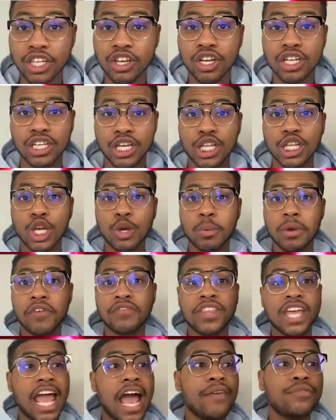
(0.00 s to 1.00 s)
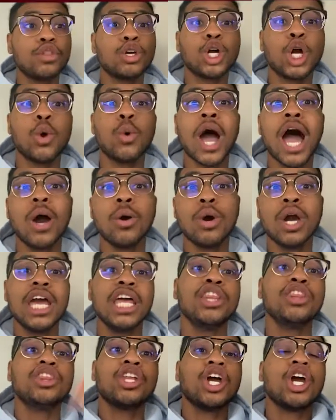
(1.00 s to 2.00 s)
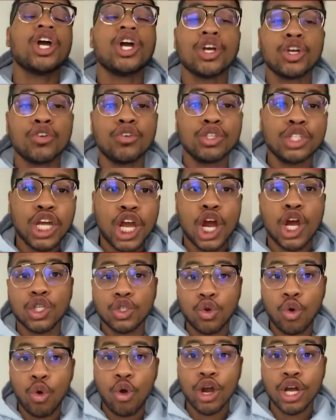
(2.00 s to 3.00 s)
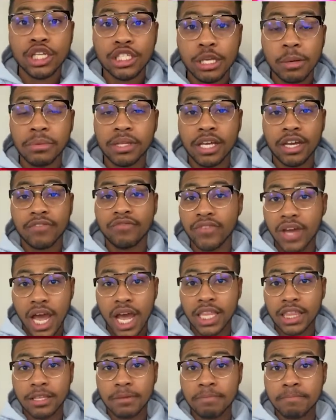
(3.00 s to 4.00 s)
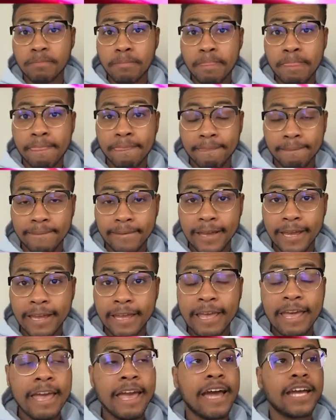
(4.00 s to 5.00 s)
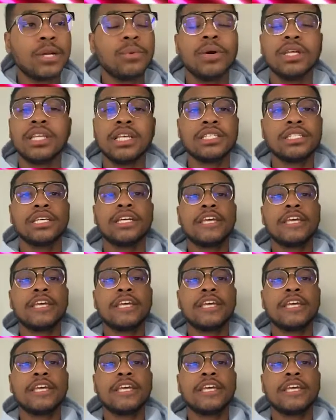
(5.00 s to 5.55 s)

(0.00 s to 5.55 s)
they're dealing with, they have to go out in their territory or something and find them. Okay, I don't want this to